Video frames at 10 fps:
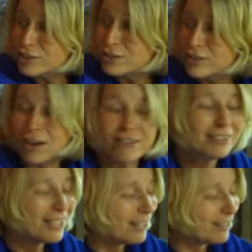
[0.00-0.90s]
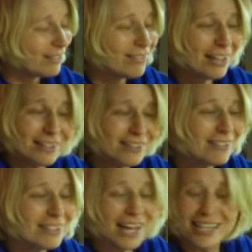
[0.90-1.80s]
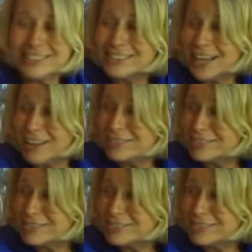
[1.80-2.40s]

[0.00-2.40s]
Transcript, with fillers: too, so they've gotten to do a lot of stuff.